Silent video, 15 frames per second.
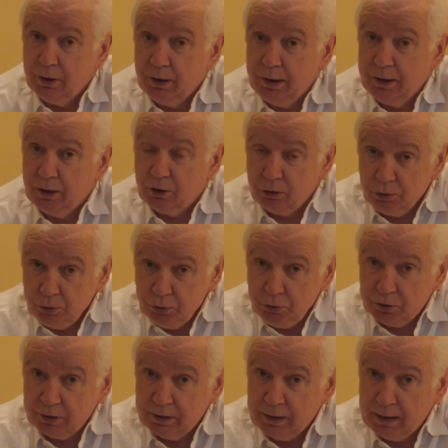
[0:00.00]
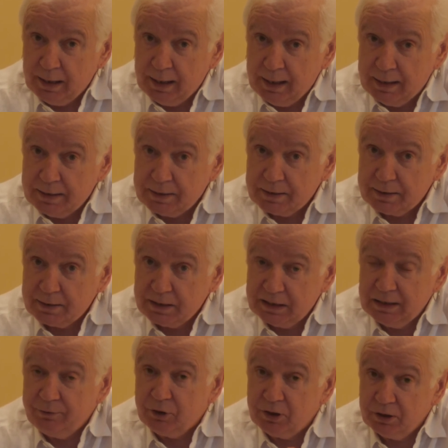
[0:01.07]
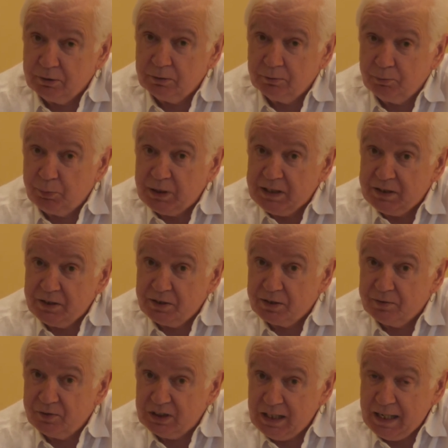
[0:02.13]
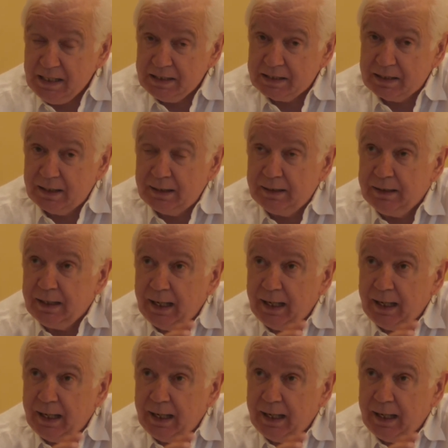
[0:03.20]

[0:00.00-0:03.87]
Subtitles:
include as significant pieces of data,